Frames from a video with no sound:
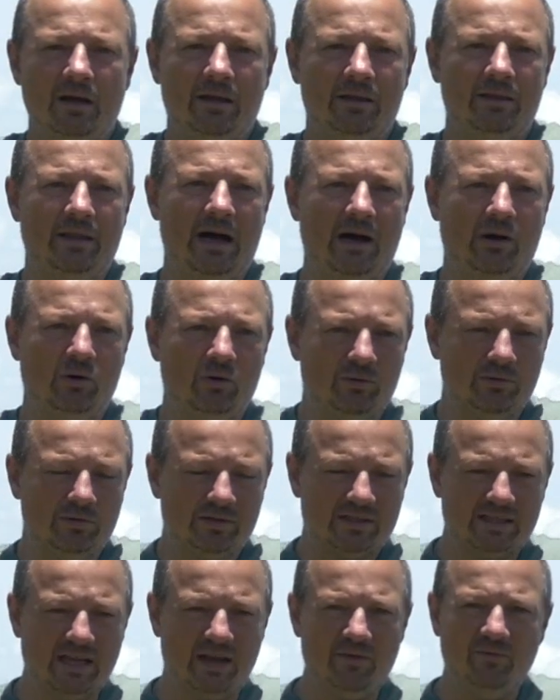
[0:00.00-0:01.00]
Now
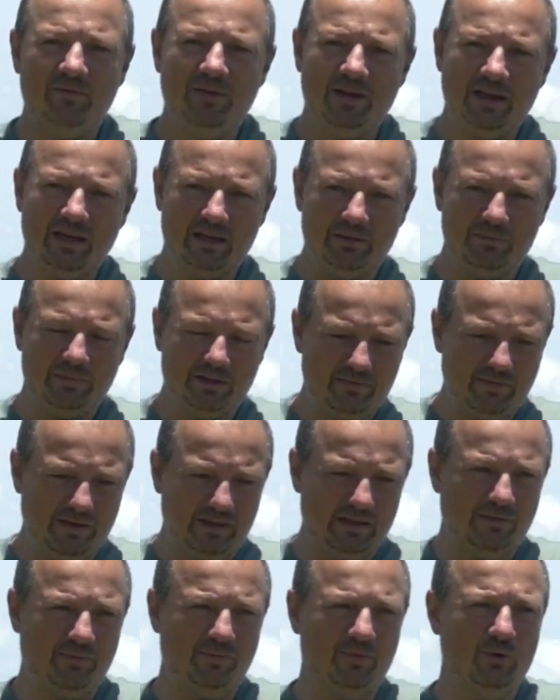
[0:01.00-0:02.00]
same thing in
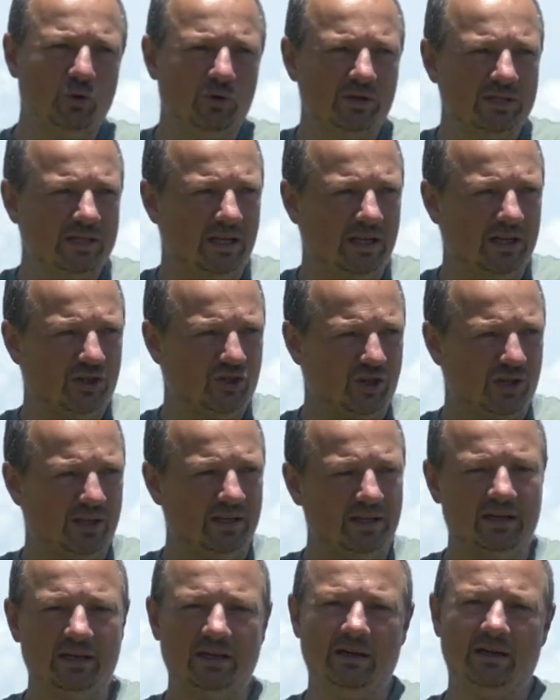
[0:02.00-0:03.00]
between the fuselage and
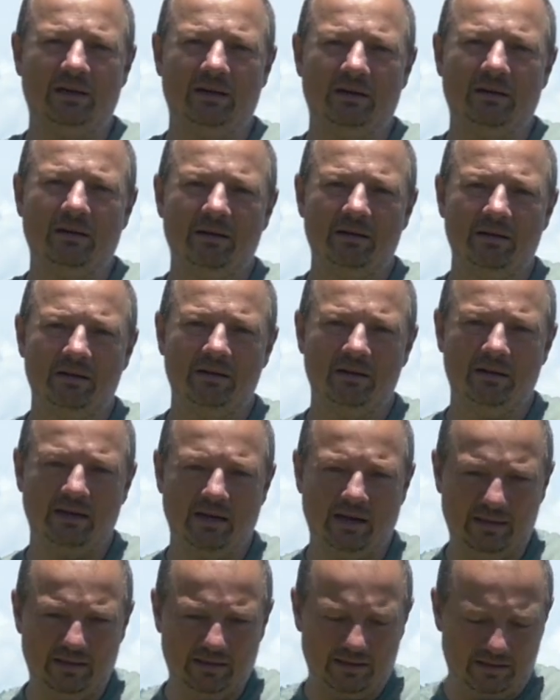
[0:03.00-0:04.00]

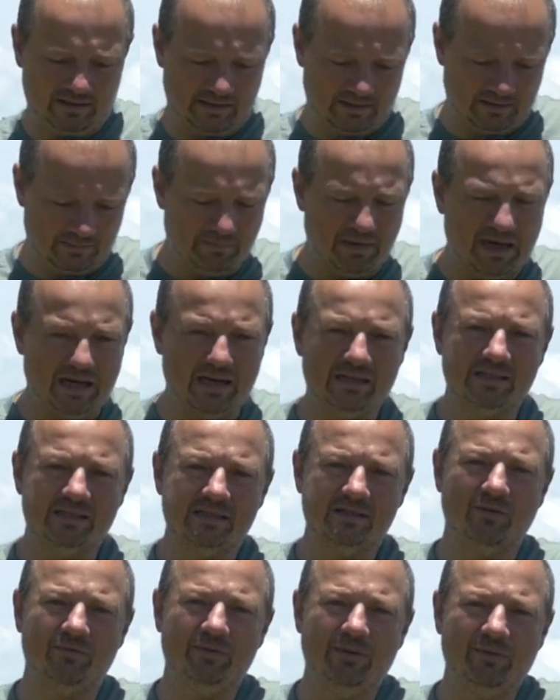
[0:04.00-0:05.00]
the
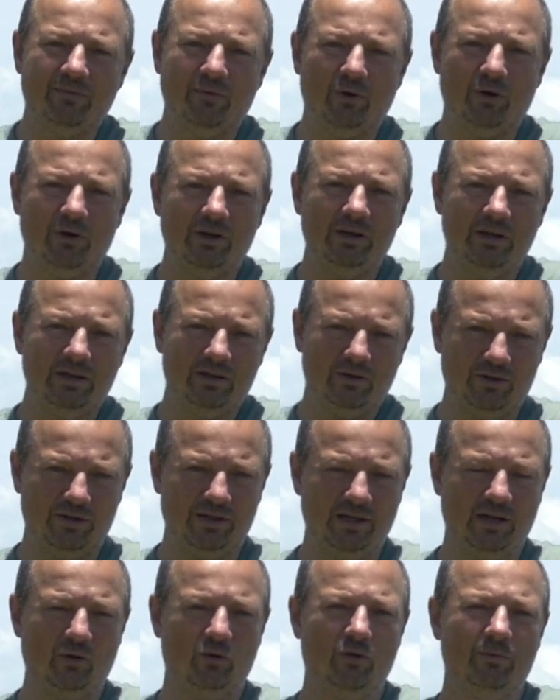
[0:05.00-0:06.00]
mast of the foil on
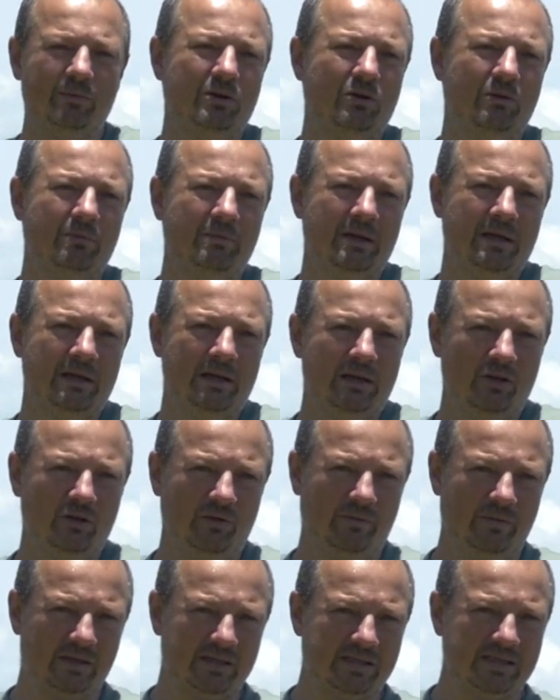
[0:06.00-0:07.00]
the aluminum. You
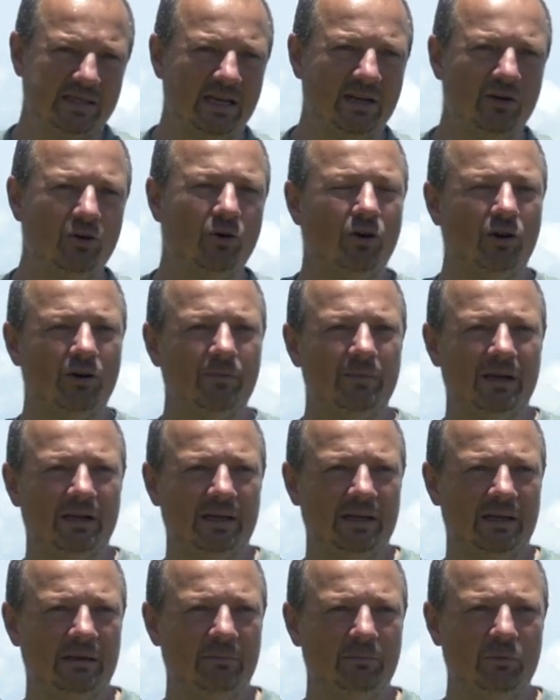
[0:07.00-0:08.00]
will see
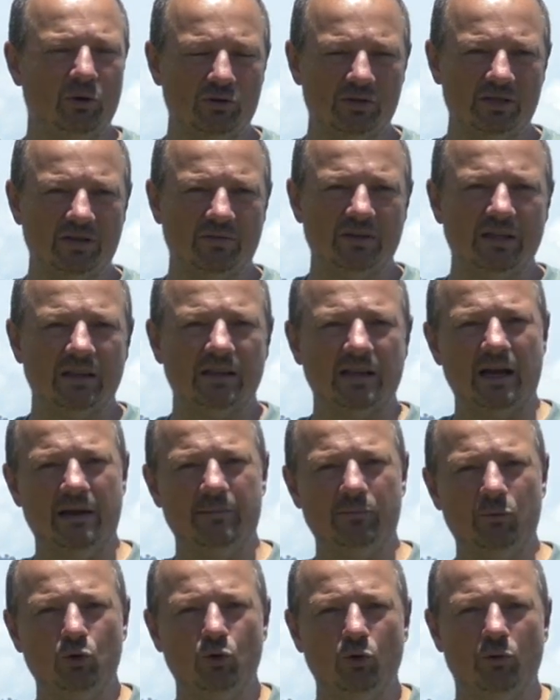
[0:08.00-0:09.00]
normally most of the
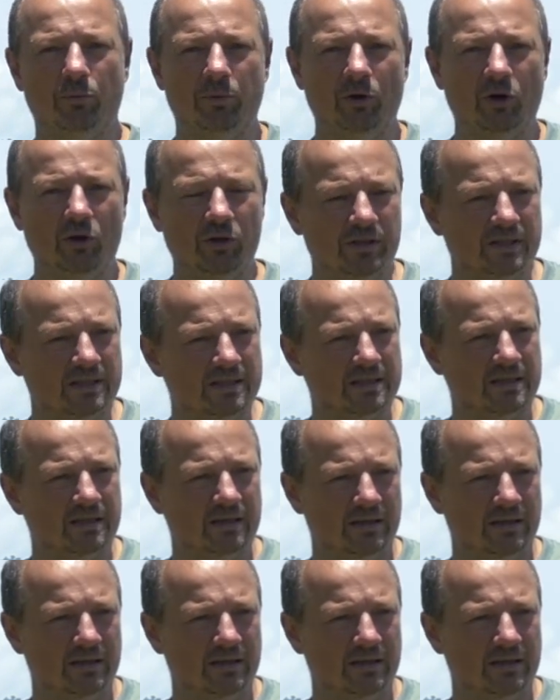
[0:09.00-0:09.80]
time 2 bolts